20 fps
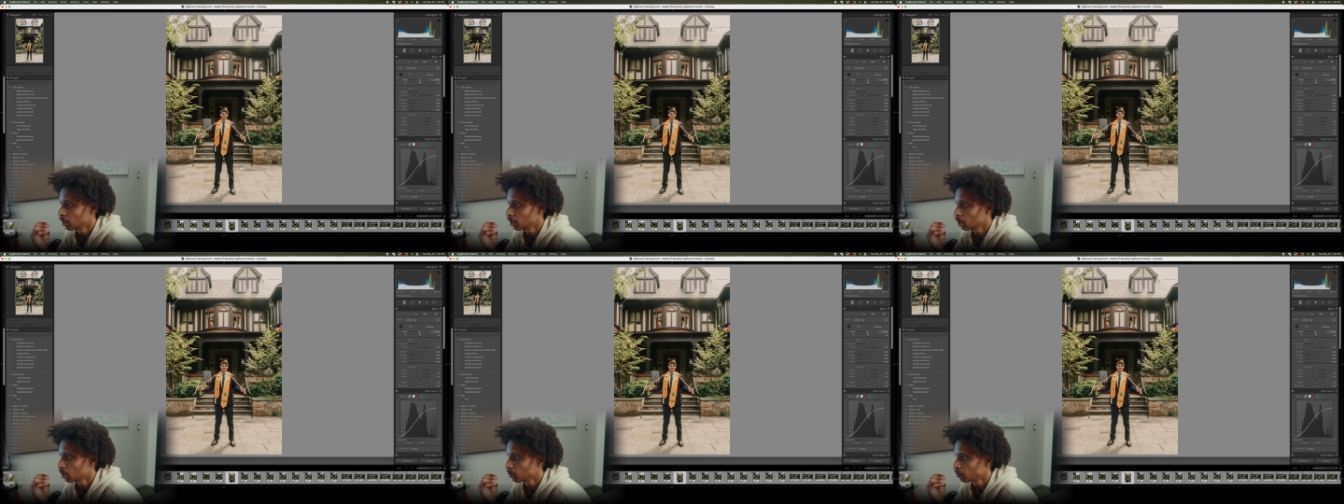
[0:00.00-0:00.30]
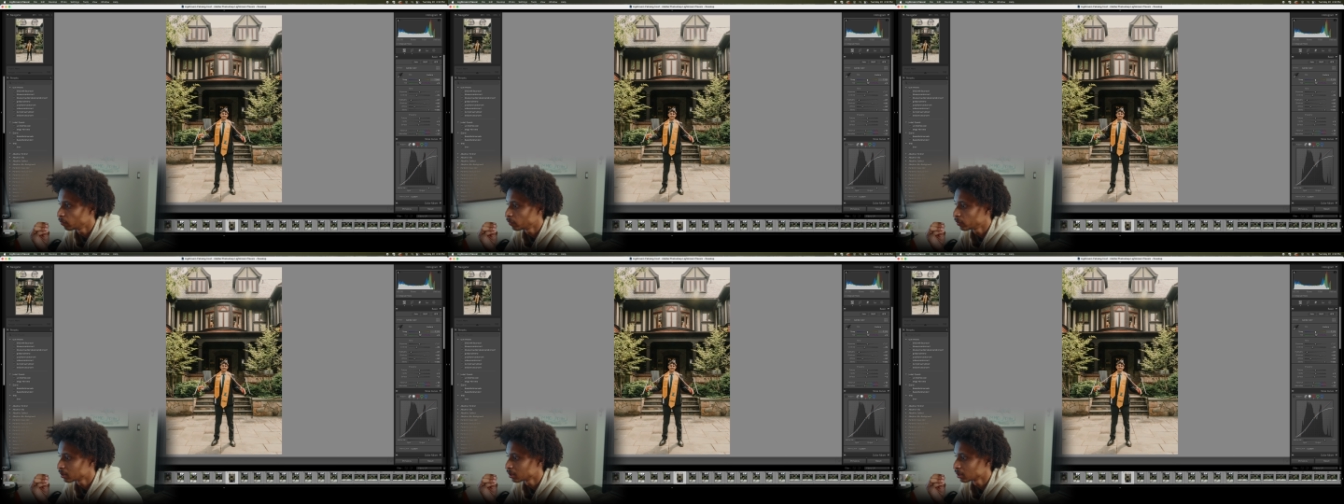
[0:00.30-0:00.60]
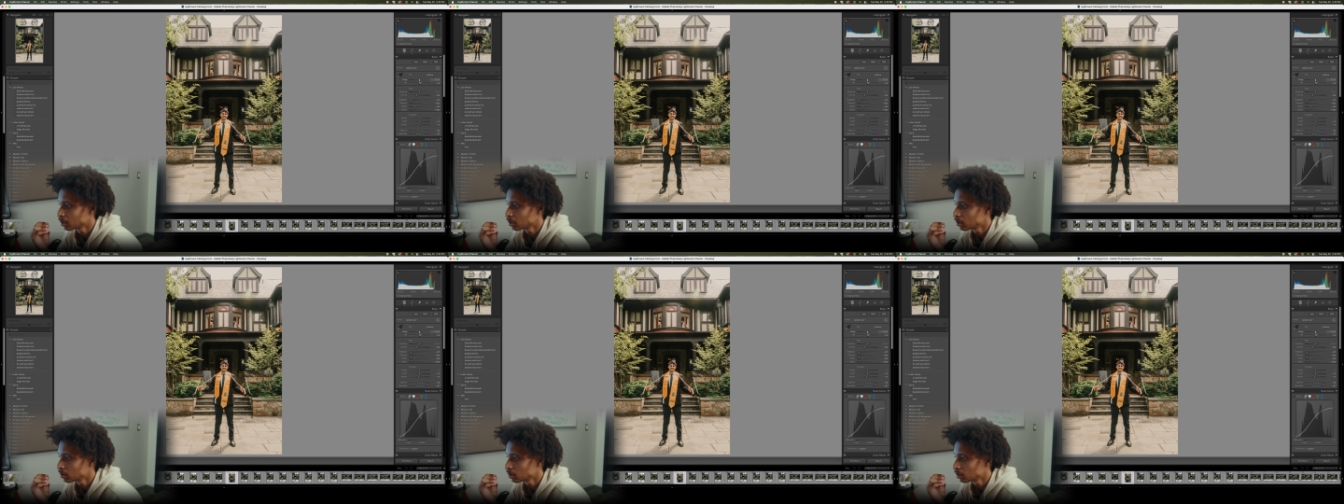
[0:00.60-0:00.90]

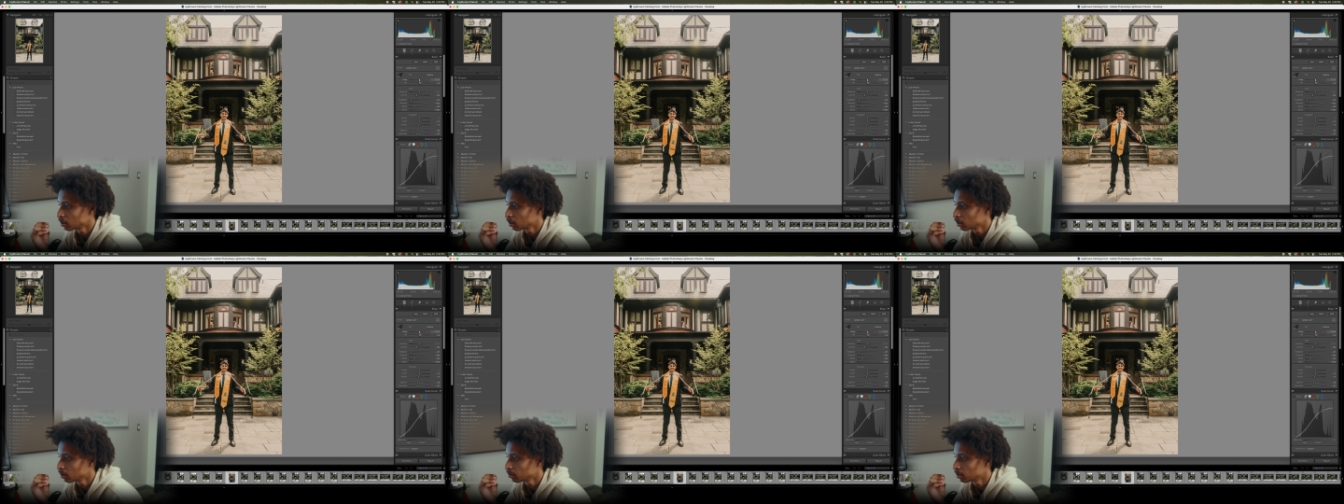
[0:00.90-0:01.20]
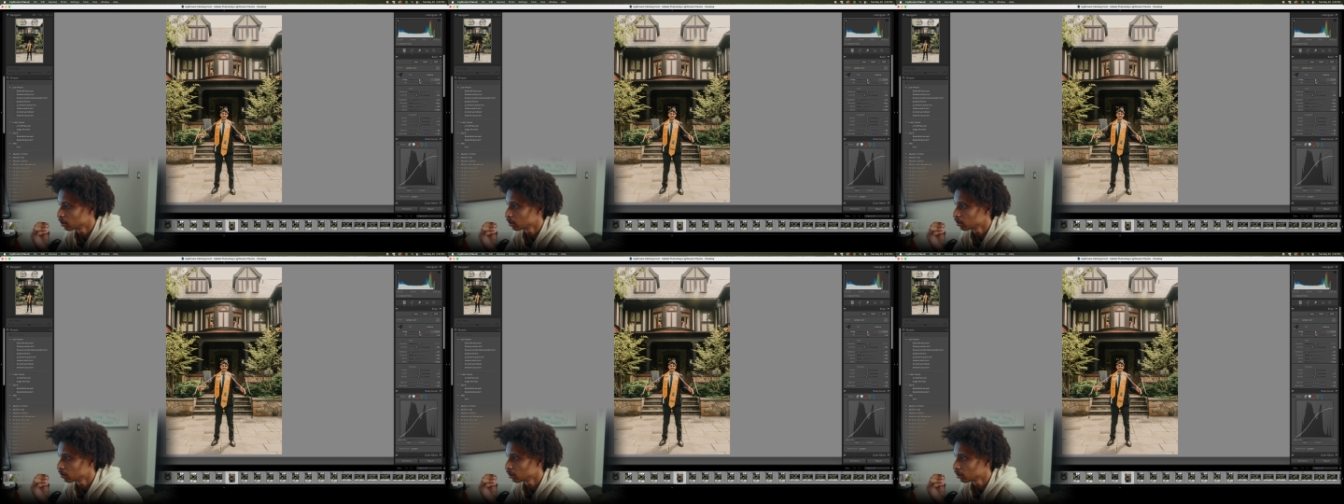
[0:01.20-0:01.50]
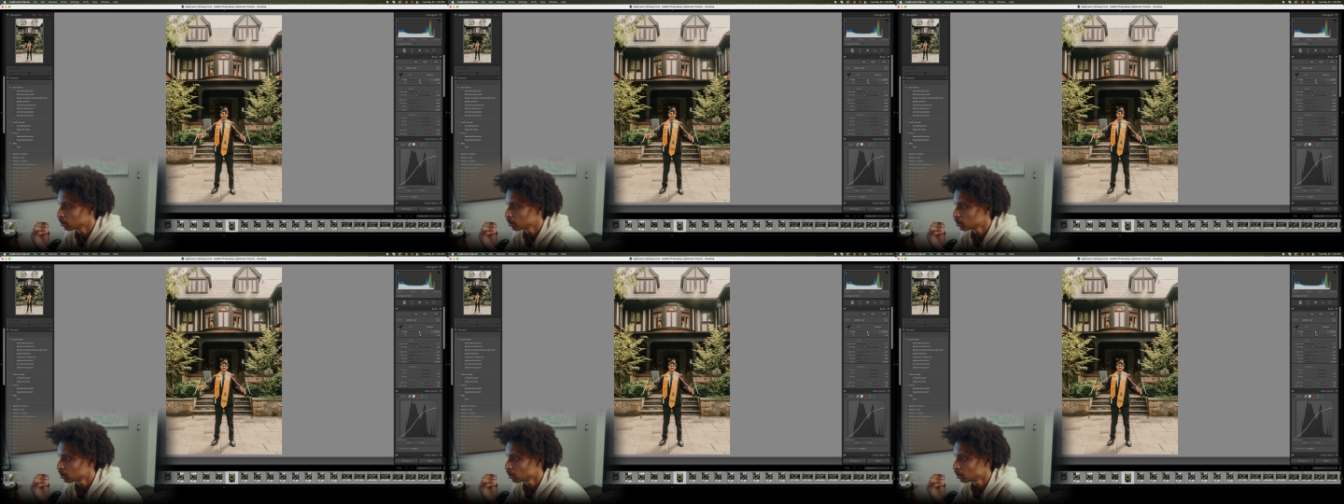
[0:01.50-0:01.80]
emphasize like about like
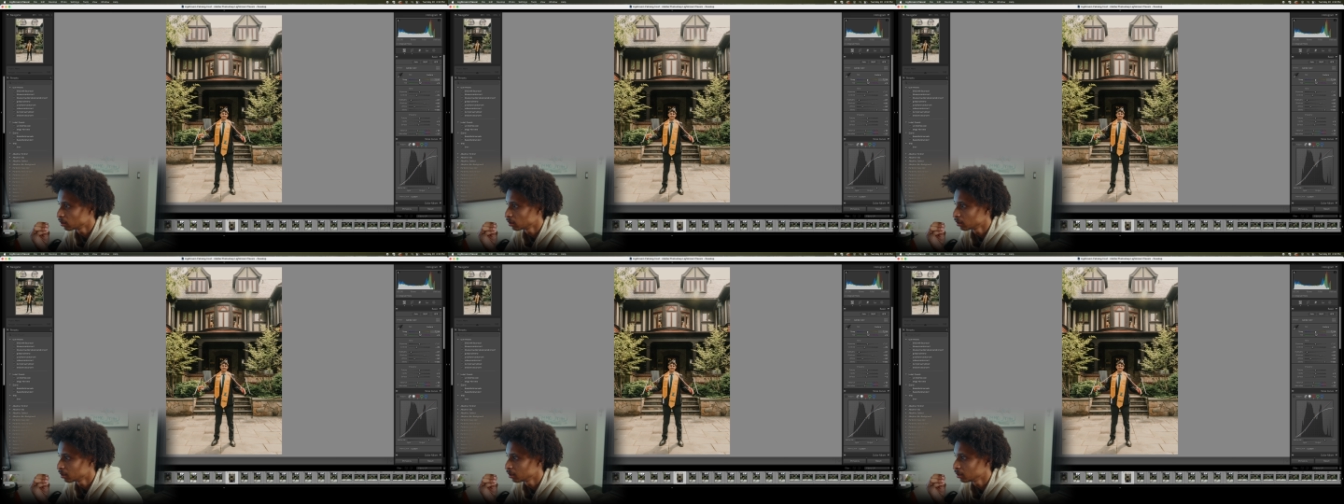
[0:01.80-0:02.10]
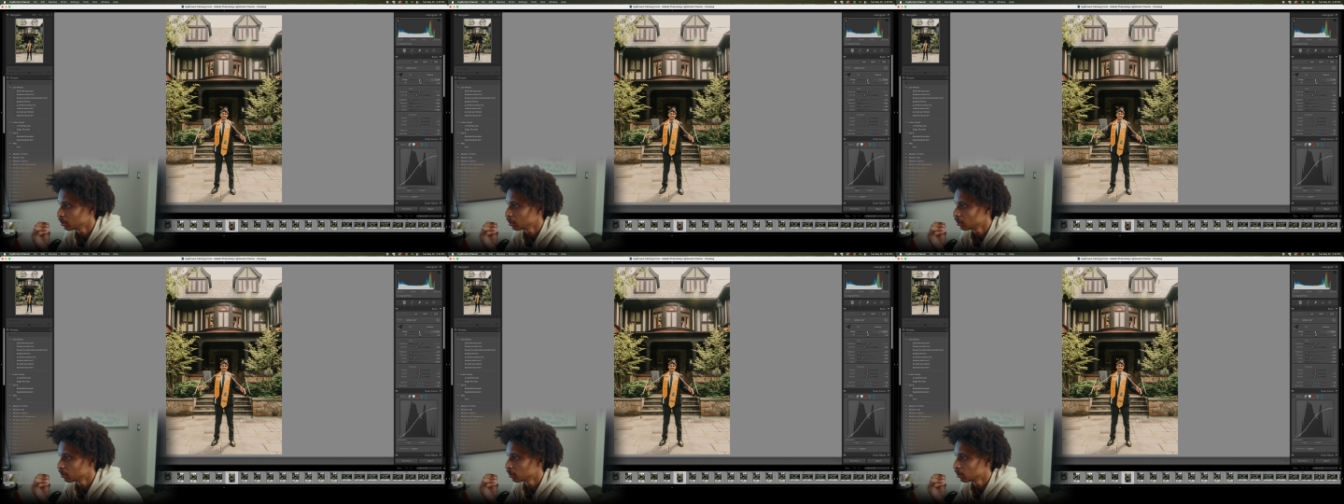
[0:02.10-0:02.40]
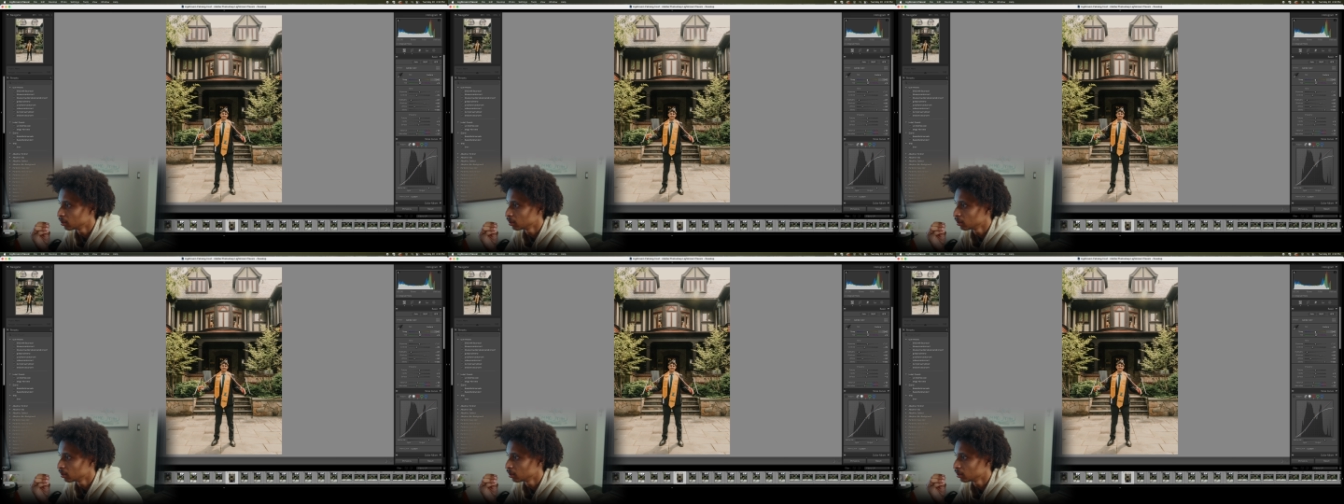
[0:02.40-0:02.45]
the sunlight